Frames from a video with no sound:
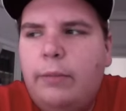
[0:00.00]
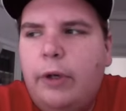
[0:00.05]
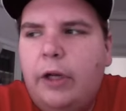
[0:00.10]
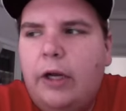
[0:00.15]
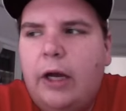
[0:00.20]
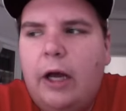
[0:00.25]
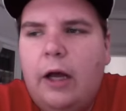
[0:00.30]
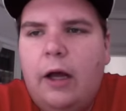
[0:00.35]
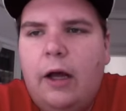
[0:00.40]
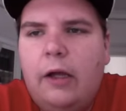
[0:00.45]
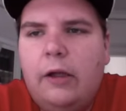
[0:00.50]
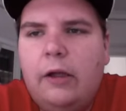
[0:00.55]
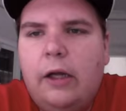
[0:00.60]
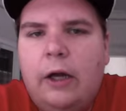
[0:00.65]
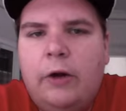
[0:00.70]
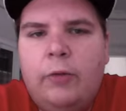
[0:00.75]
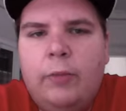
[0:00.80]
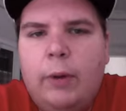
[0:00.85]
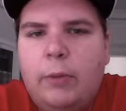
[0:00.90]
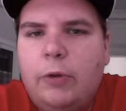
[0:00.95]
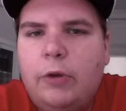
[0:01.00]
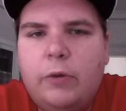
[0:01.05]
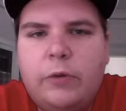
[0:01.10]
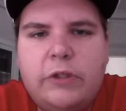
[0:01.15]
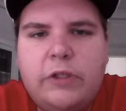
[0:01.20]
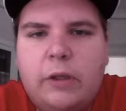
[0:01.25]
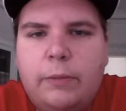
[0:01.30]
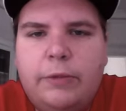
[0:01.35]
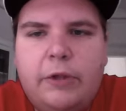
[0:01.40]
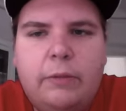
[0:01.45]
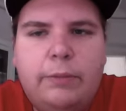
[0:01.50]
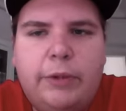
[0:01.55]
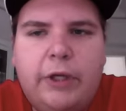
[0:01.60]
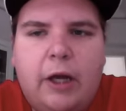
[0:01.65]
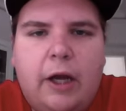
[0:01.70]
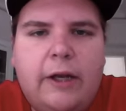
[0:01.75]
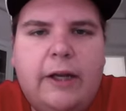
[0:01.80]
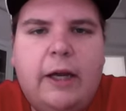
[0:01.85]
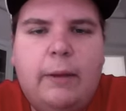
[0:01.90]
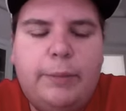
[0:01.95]
but uh, I remember there was something
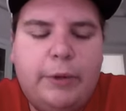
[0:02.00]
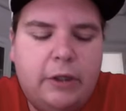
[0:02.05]
beyond that.